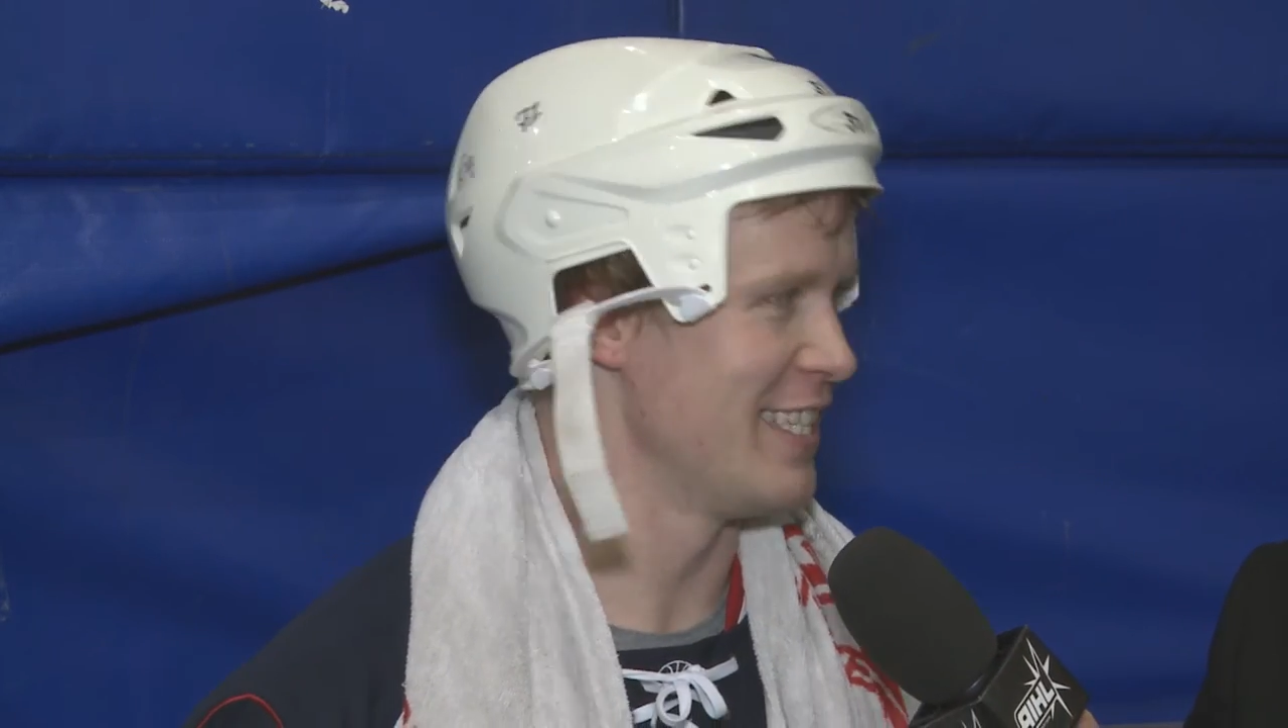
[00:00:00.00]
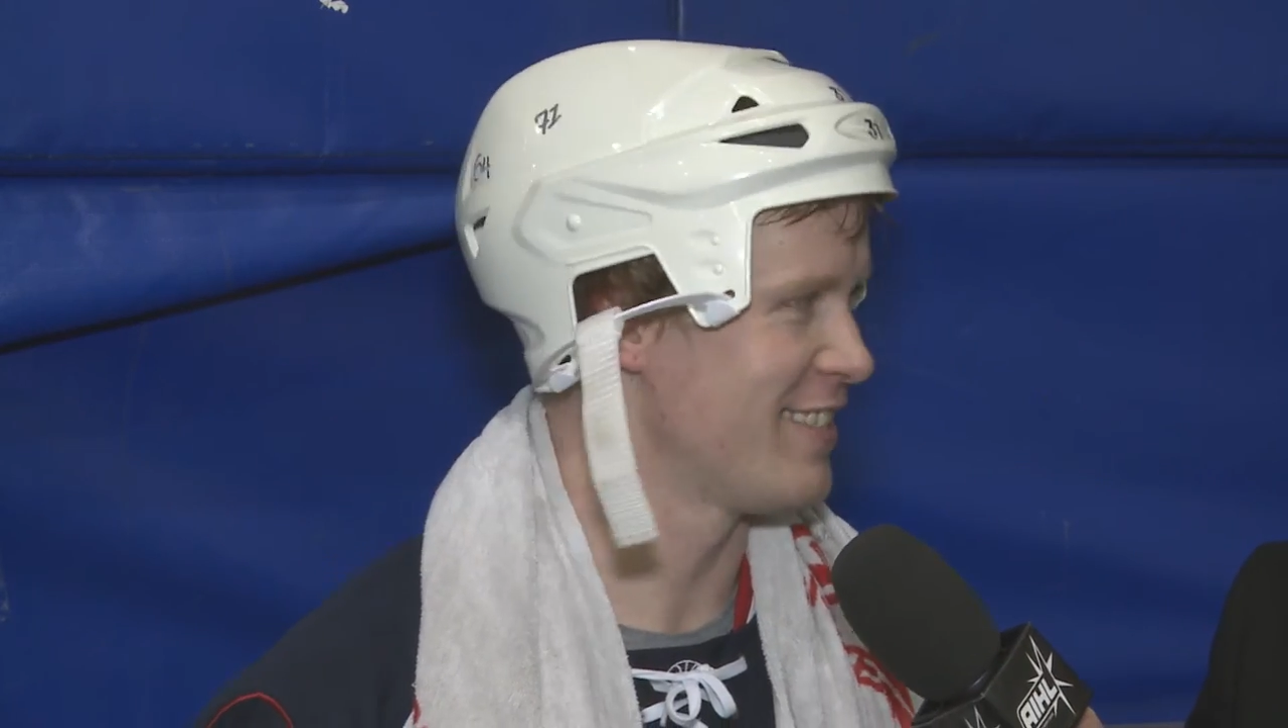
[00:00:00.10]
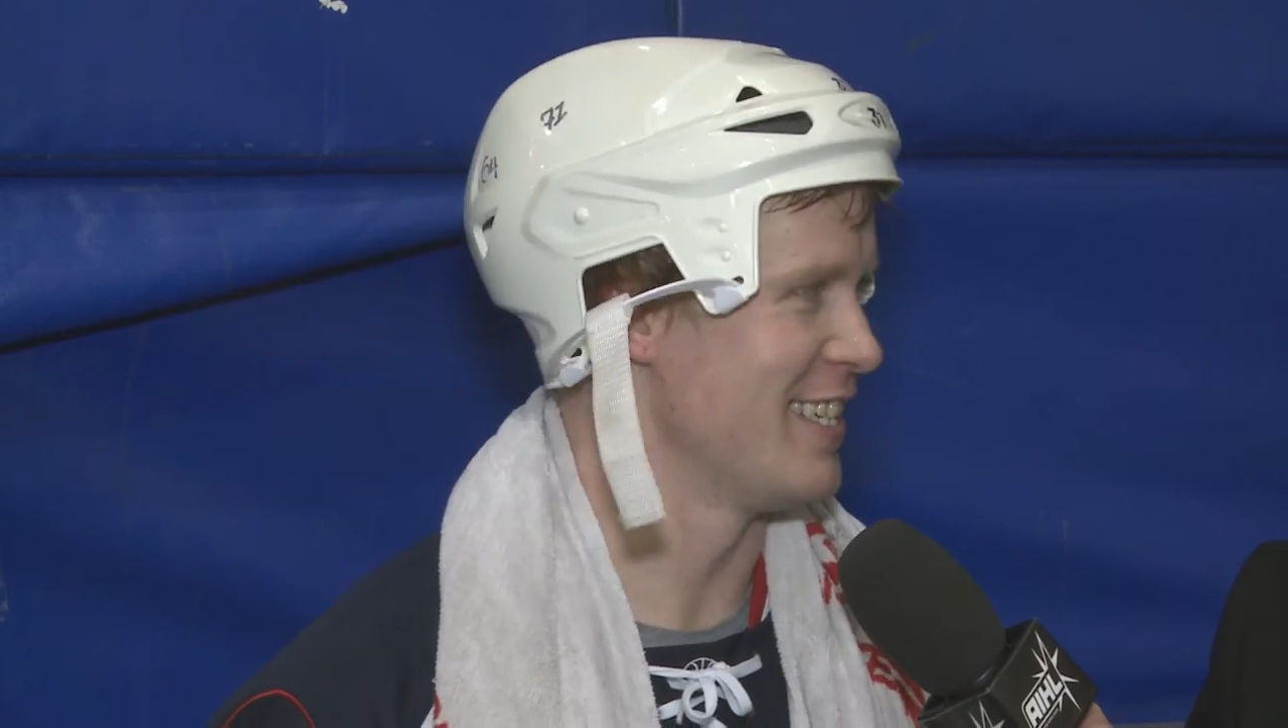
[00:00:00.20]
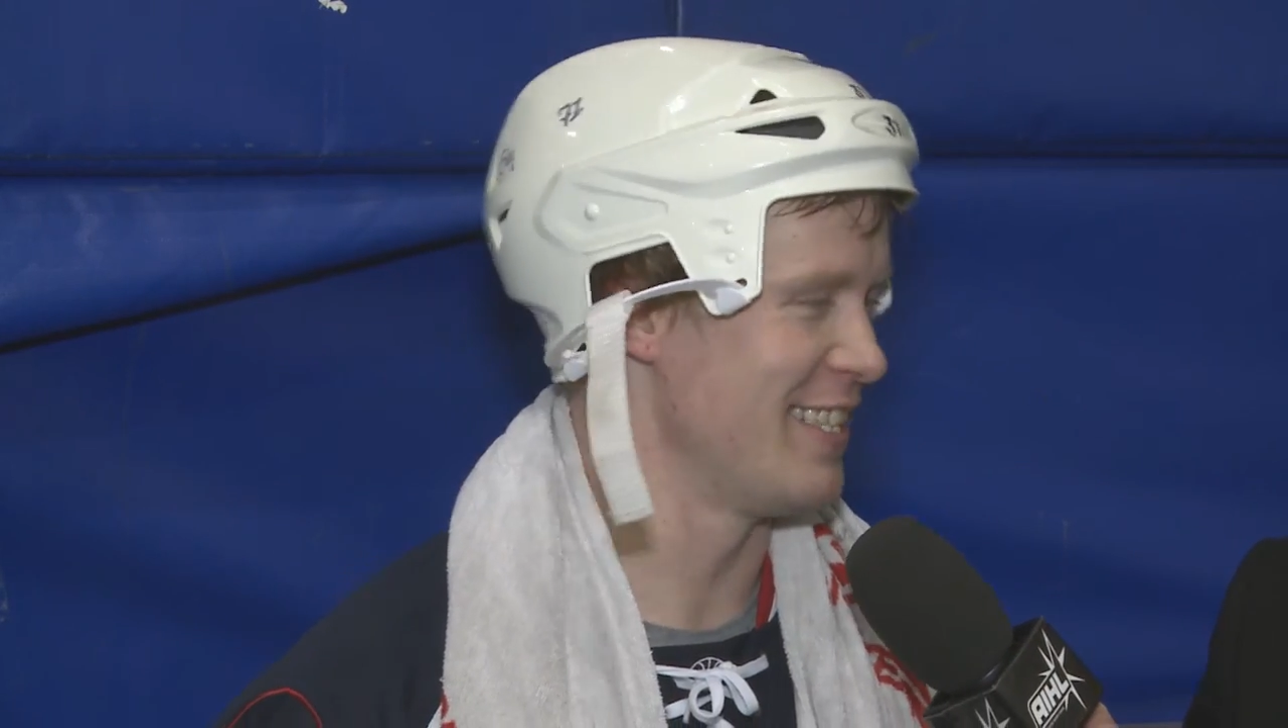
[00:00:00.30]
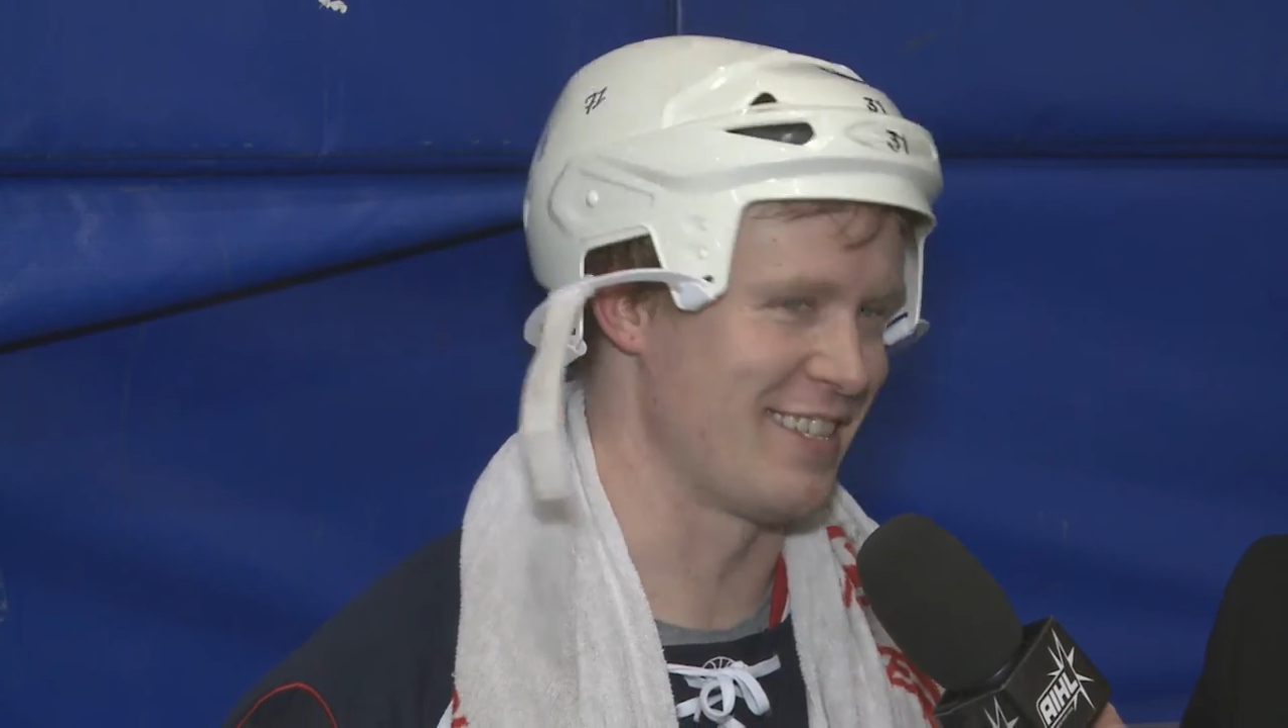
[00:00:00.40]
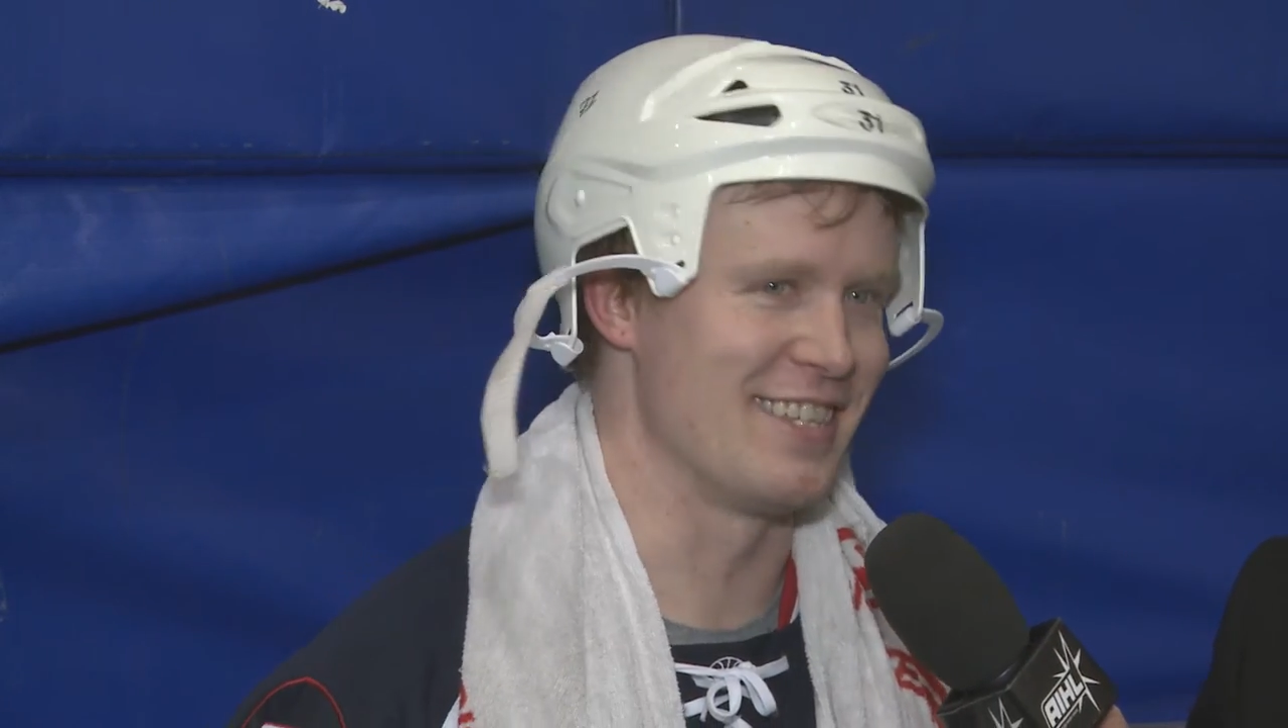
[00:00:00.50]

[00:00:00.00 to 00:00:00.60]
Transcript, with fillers: It's it's